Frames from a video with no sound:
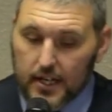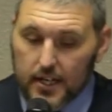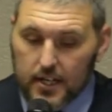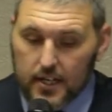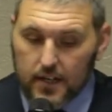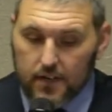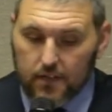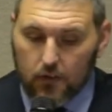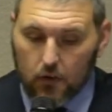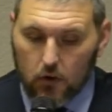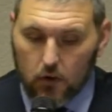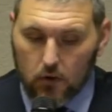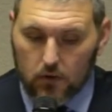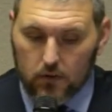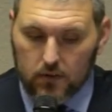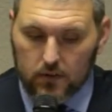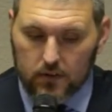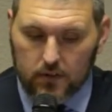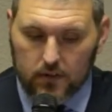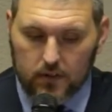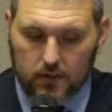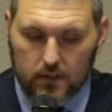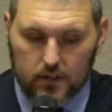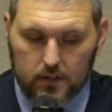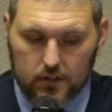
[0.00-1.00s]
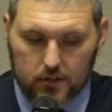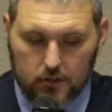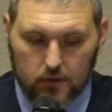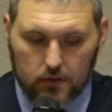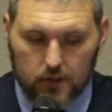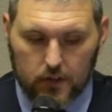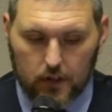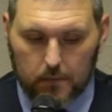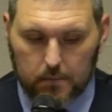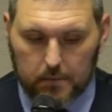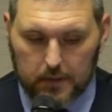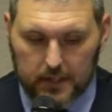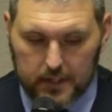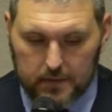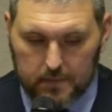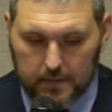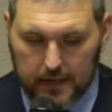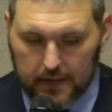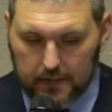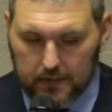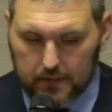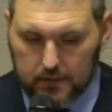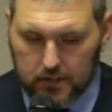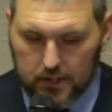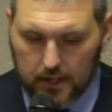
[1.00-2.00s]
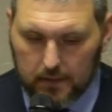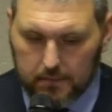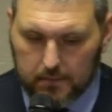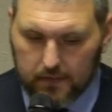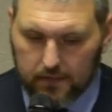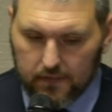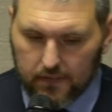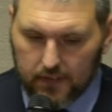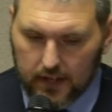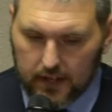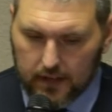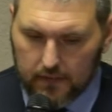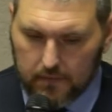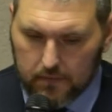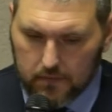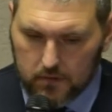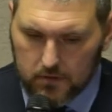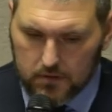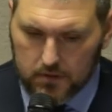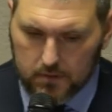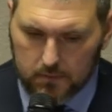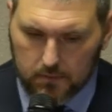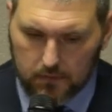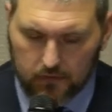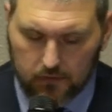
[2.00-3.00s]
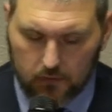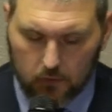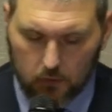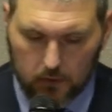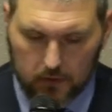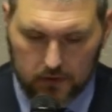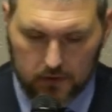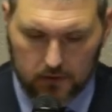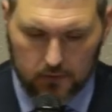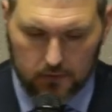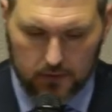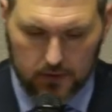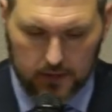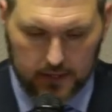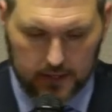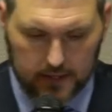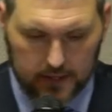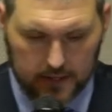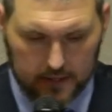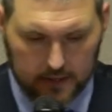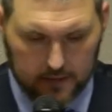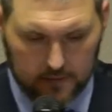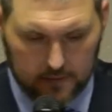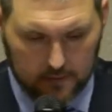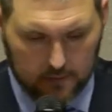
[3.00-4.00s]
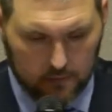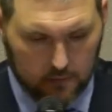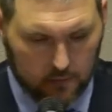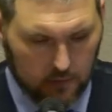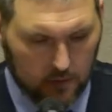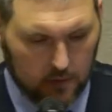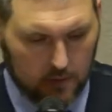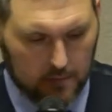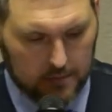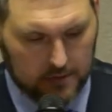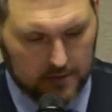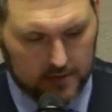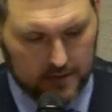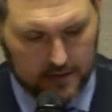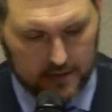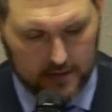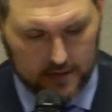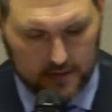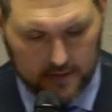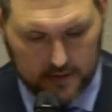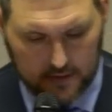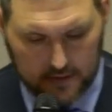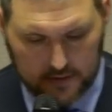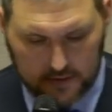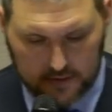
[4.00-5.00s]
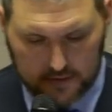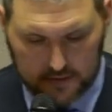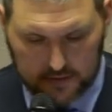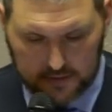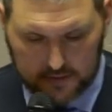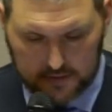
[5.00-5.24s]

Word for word: You've heard, turn there, please. Matthew chapter 5, verse number 43. We're almost done here.